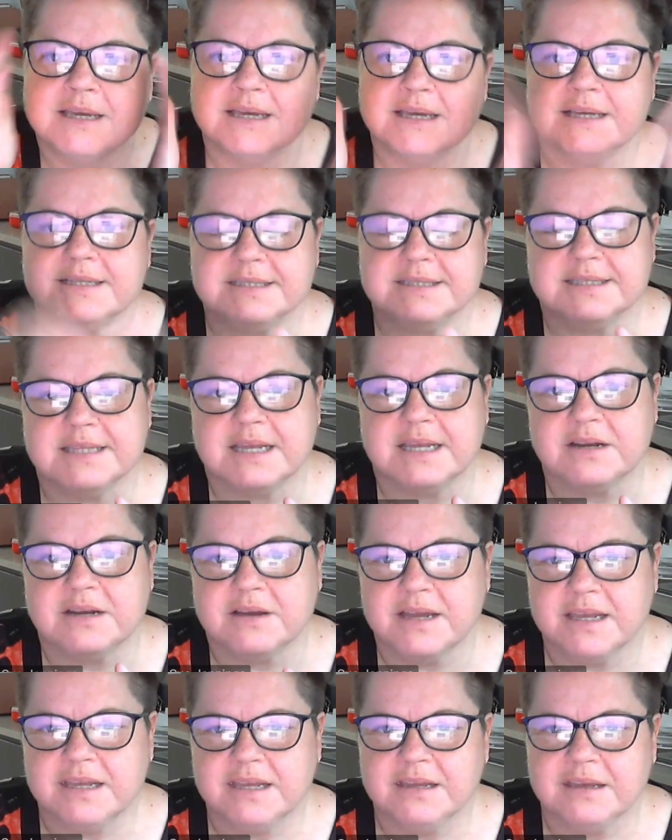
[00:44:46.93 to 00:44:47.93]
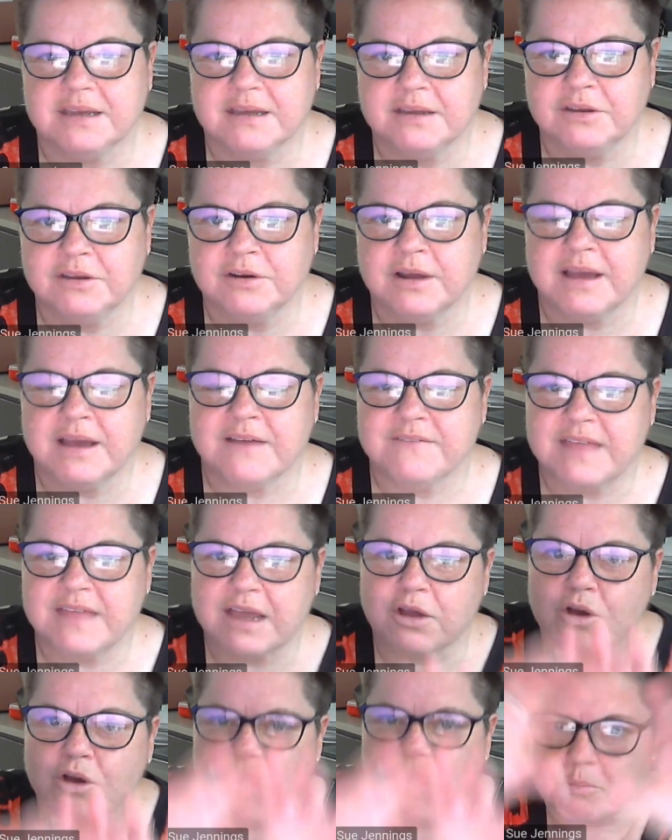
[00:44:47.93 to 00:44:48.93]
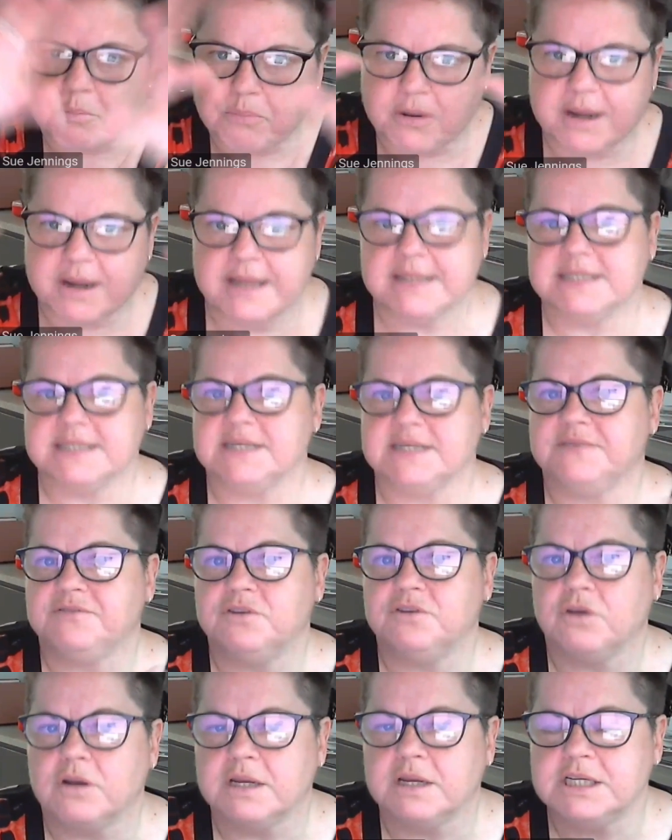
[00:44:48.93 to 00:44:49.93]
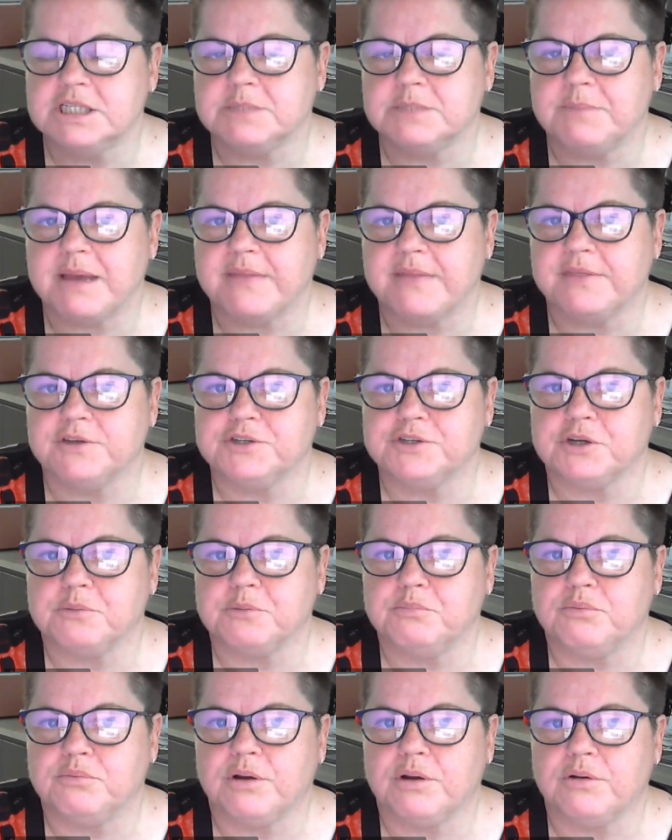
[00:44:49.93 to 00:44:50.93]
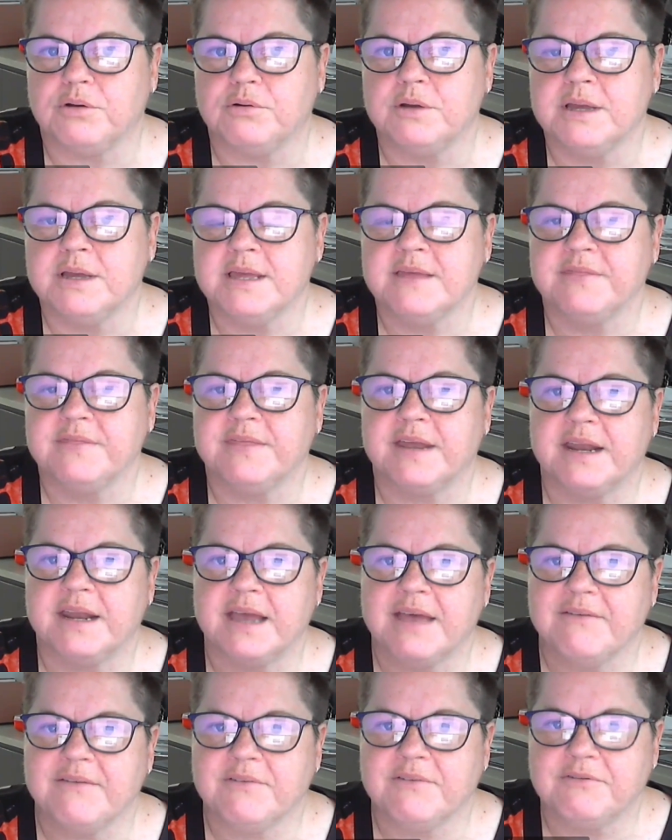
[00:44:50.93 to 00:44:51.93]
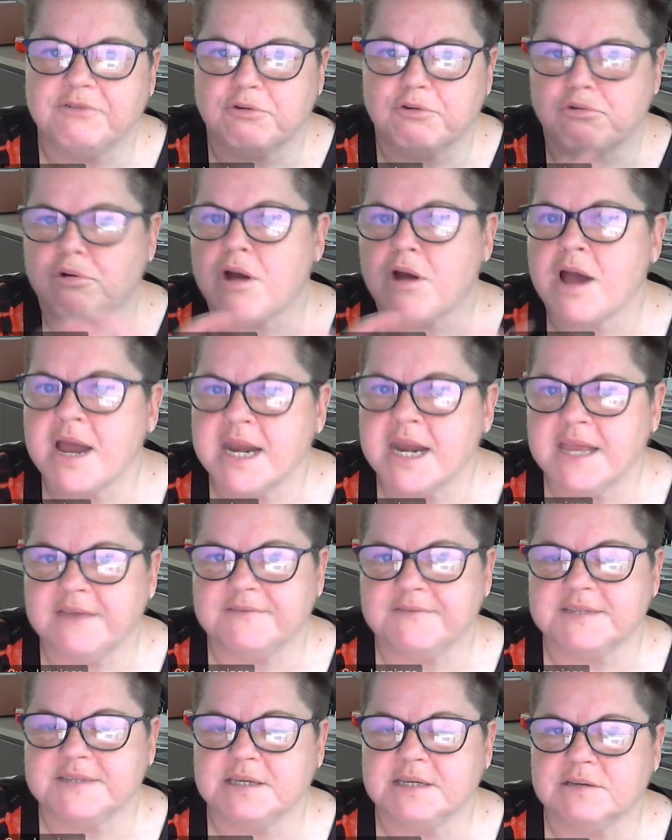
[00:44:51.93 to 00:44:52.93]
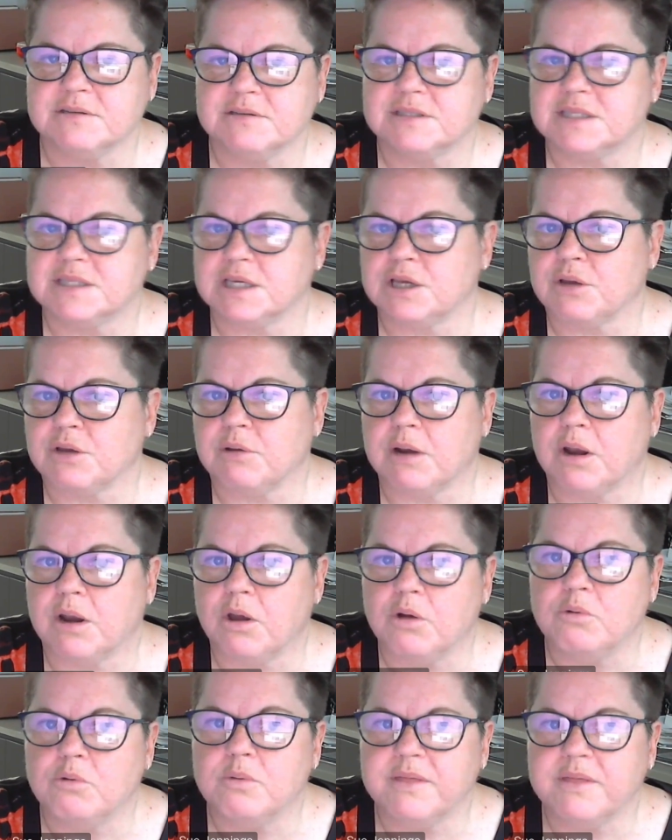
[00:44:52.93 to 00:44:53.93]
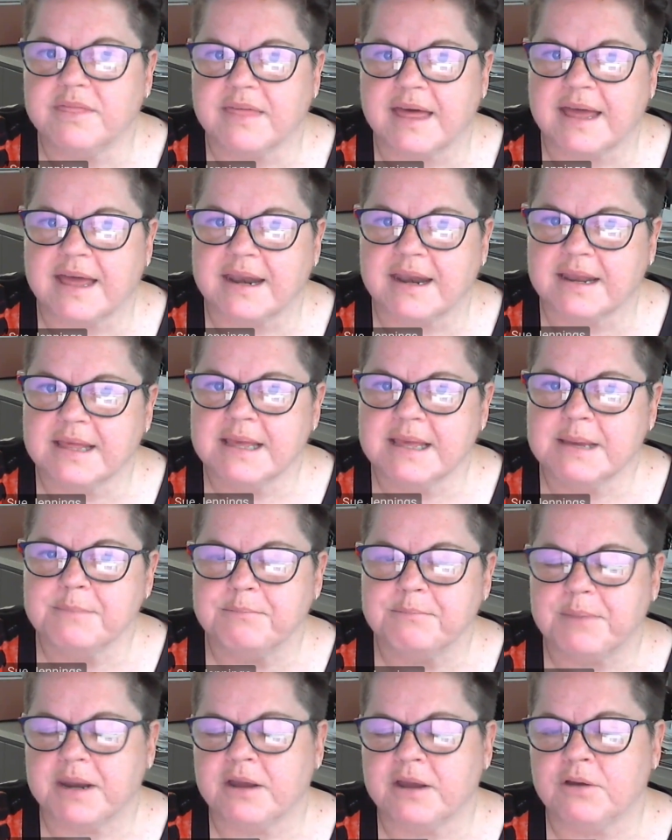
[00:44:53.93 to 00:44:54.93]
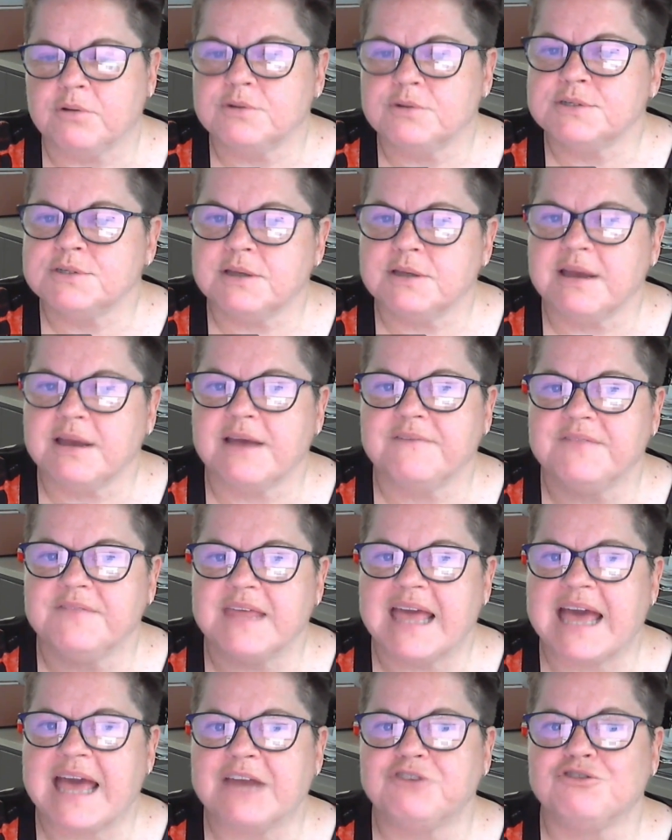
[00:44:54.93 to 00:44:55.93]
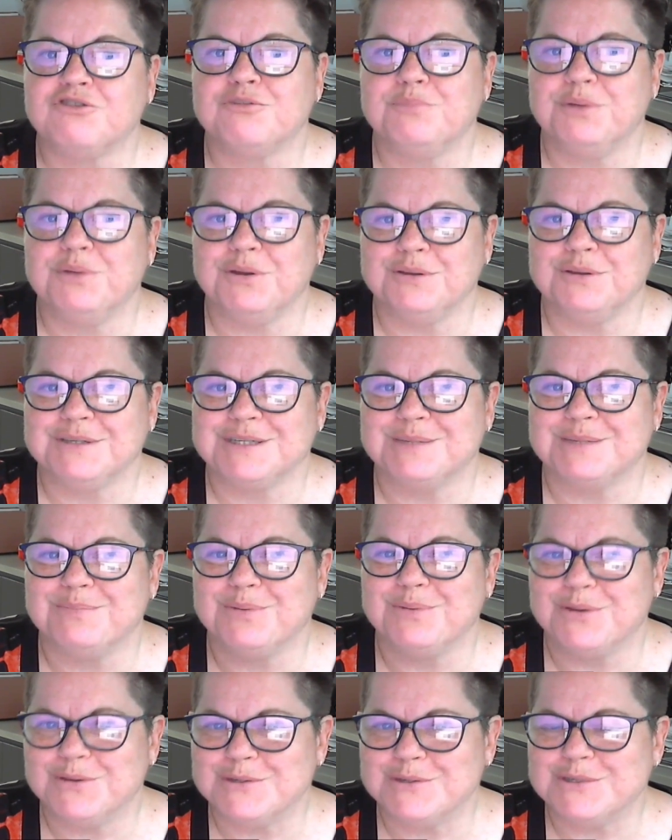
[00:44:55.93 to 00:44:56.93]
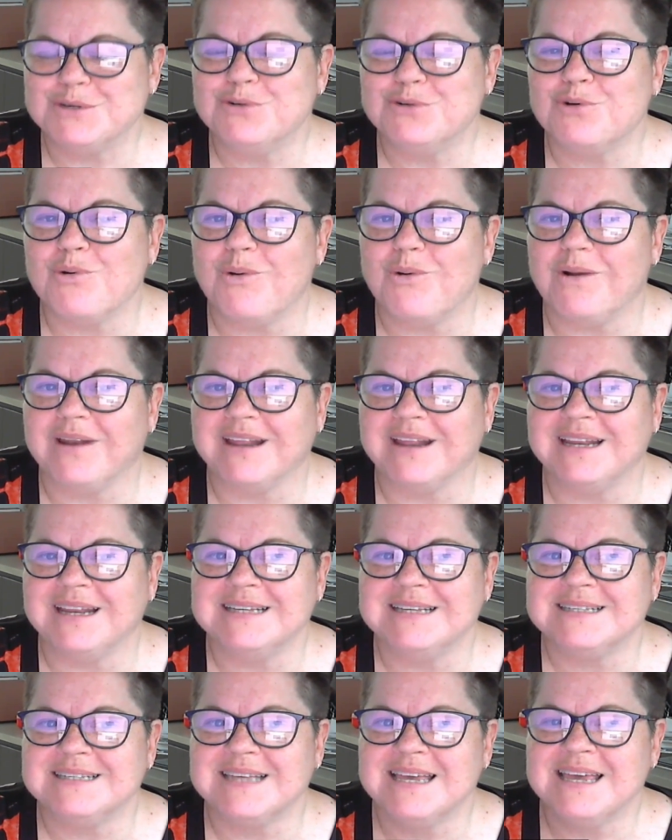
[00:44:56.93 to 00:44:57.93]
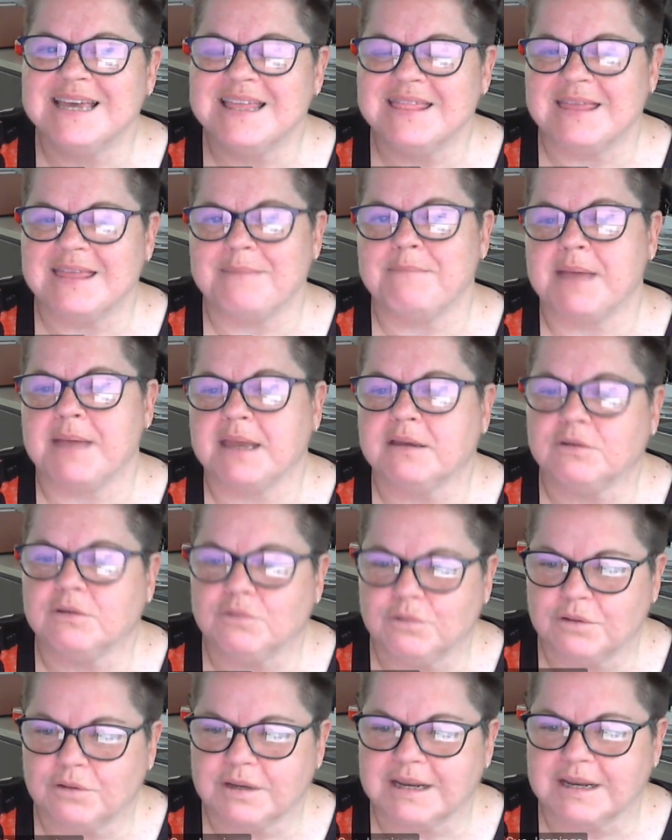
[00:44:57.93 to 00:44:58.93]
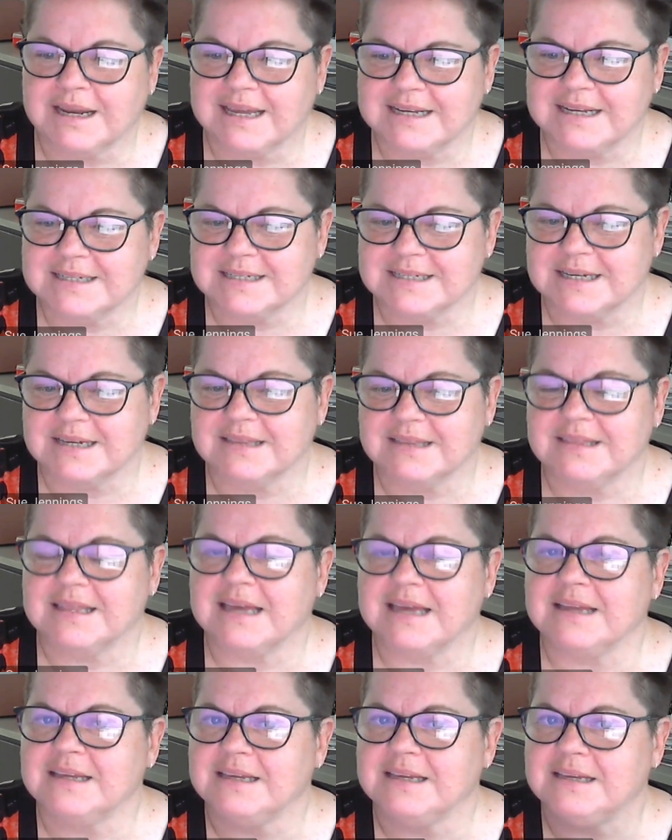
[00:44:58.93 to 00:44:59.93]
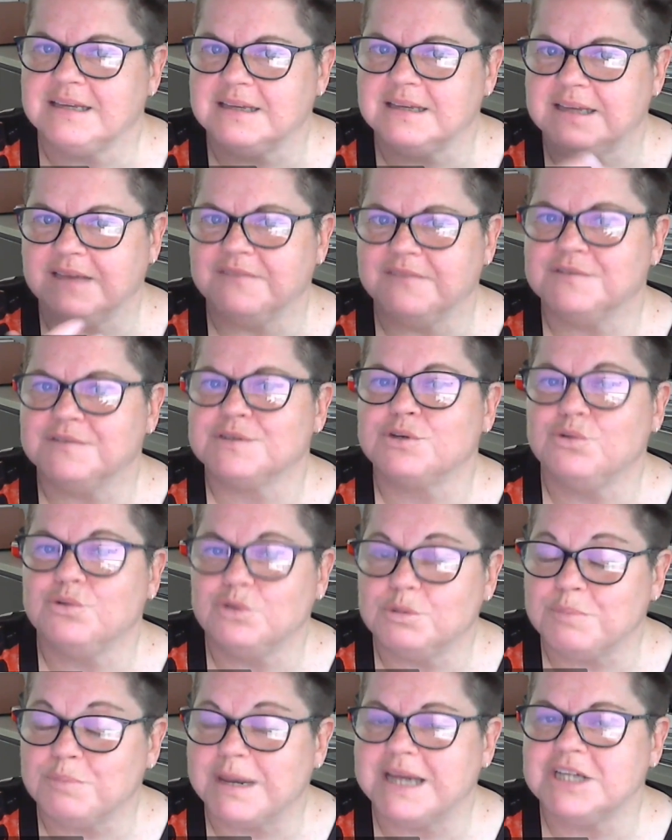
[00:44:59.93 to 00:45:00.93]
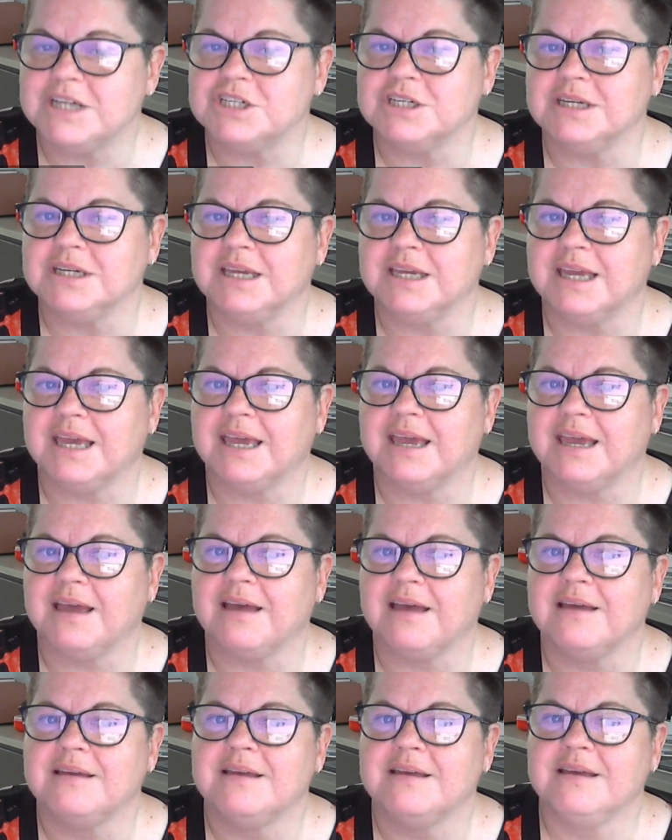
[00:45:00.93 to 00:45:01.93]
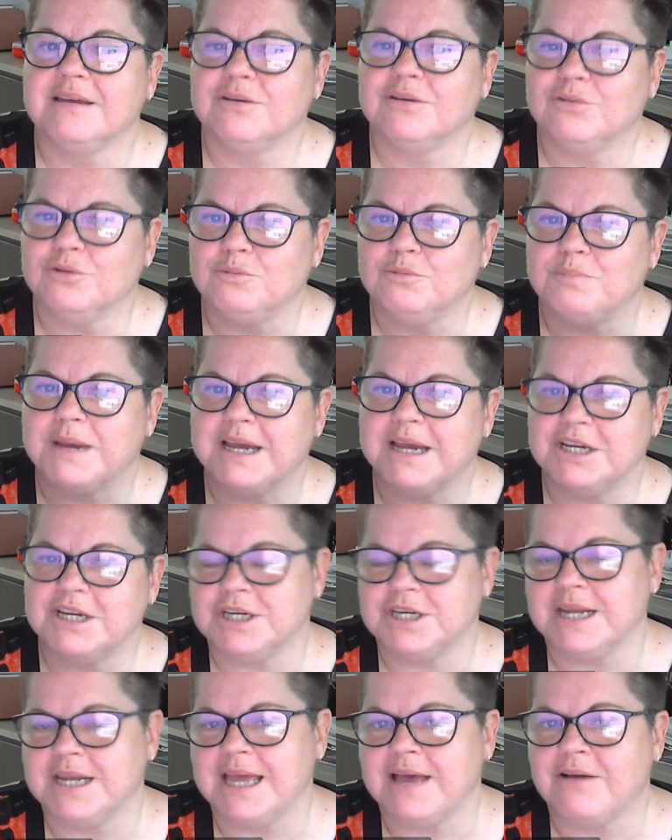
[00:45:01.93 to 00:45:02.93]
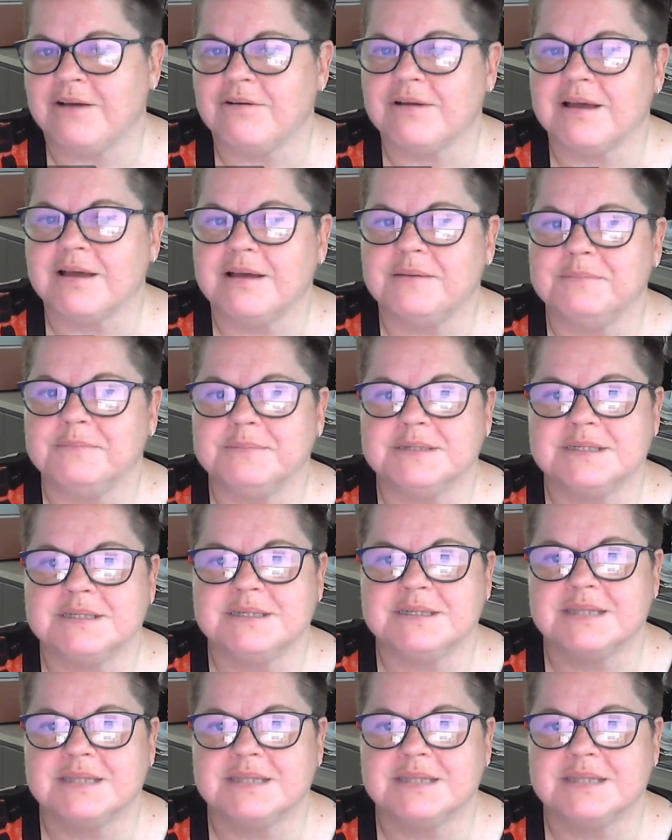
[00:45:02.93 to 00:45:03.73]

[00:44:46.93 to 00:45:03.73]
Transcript: It's that I, have that comprehensive knowledge about the job role, that I have a variety of skills that go along with that, but I also have the attributes, the personal qualities that make a good collector, that gives good patient care, good patient outcomes,